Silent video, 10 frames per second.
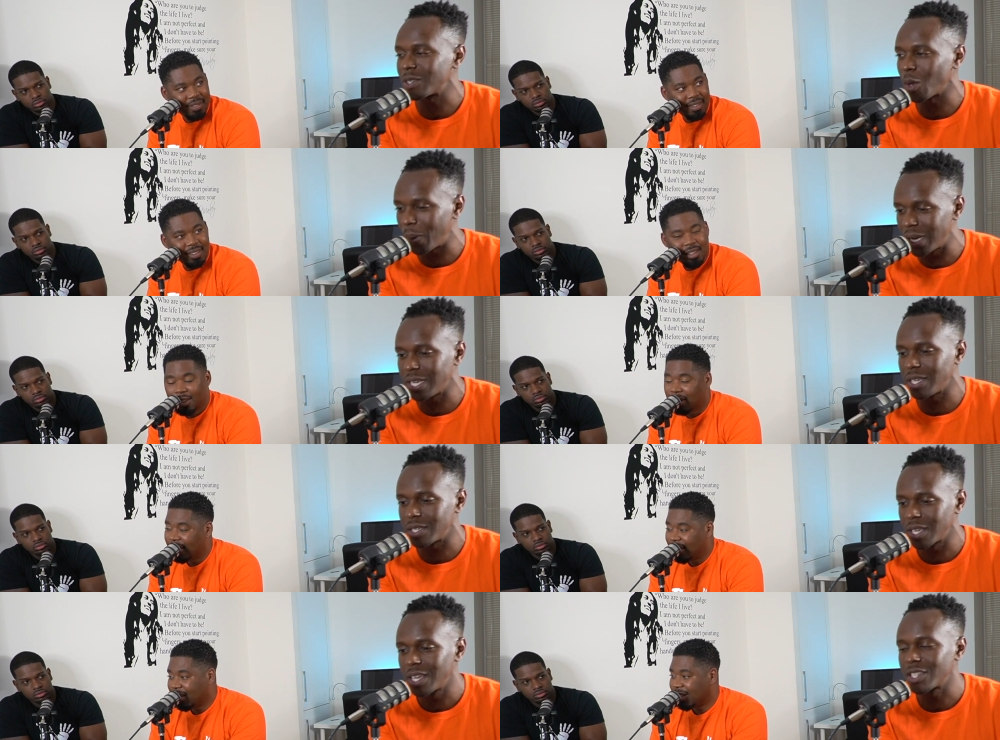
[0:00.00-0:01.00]
Speaker 1: So
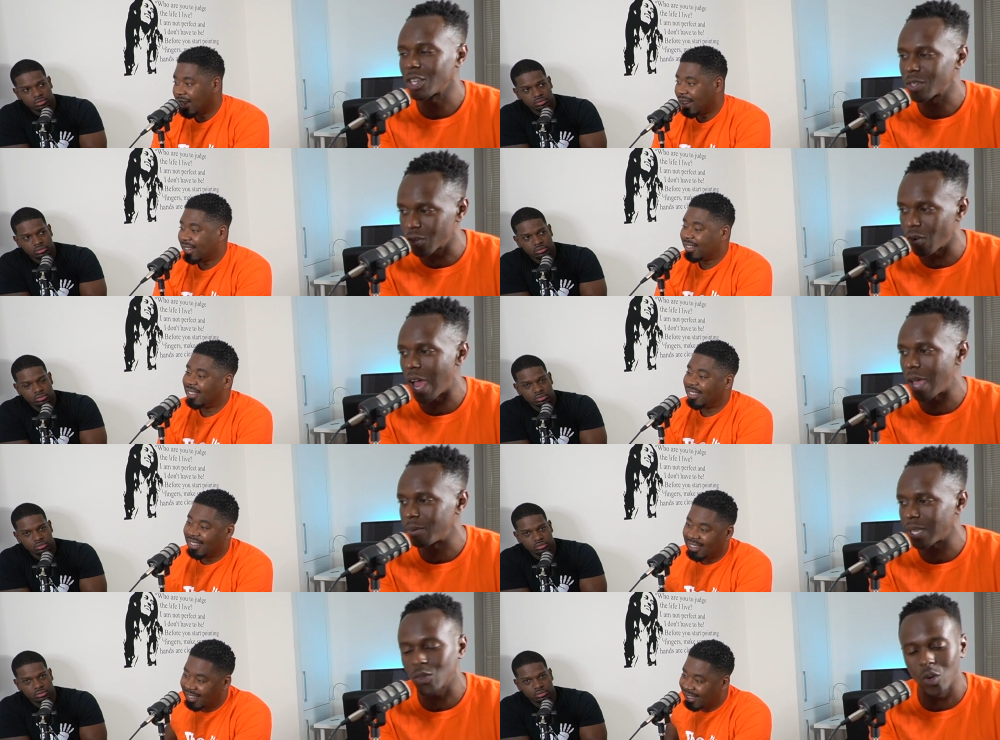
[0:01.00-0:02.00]
please subscribe.
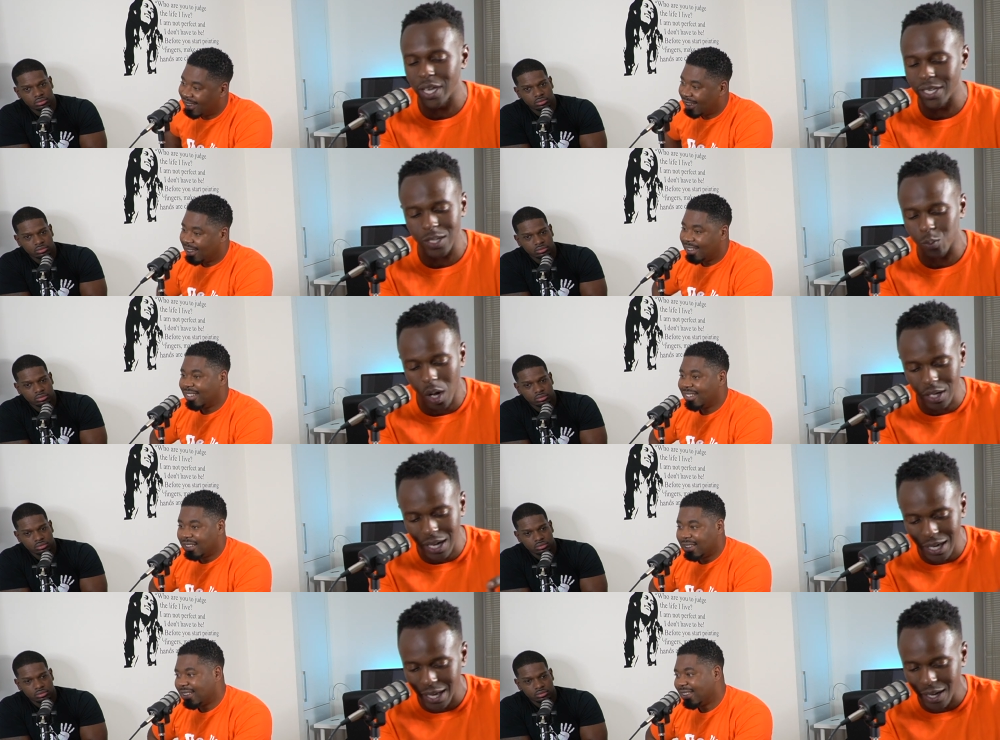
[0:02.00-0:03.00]
That's all it is. Is one
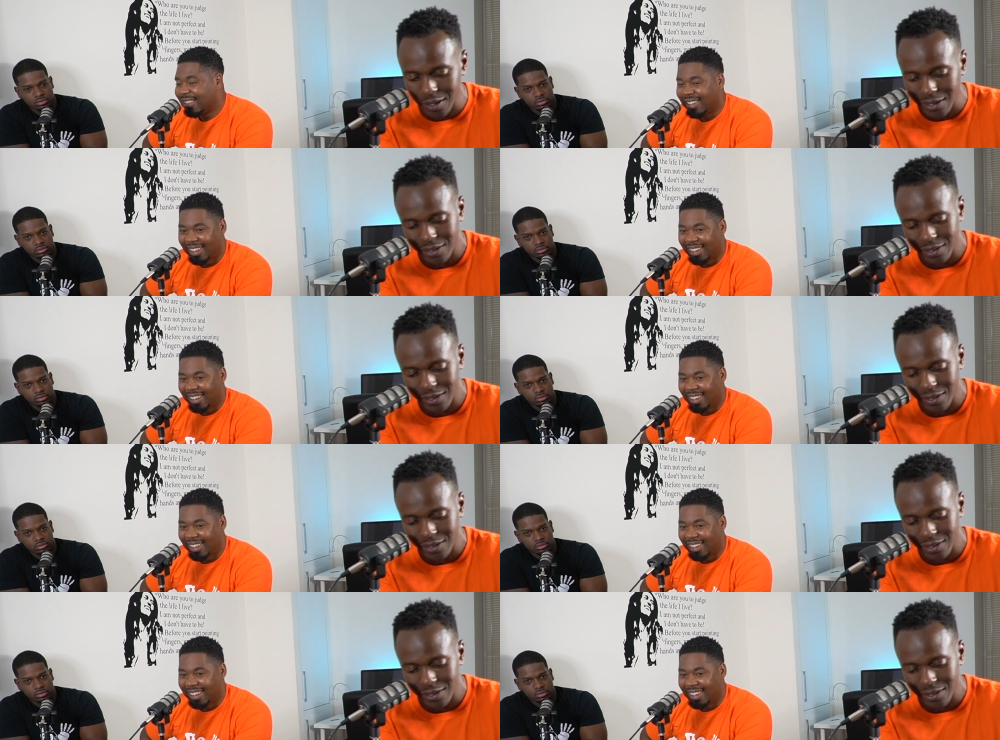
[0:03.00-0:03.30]
click.